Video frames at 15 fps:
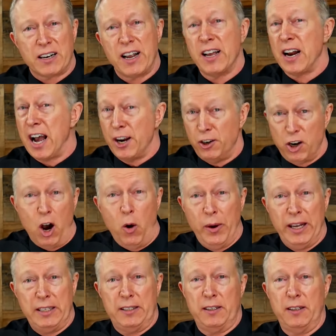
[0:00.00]
and I know
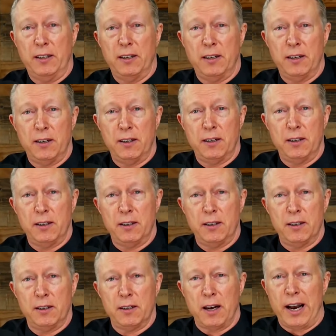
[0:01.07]
it.
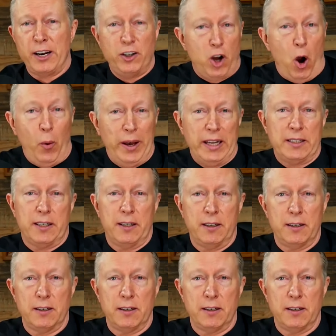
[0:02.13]
I know it.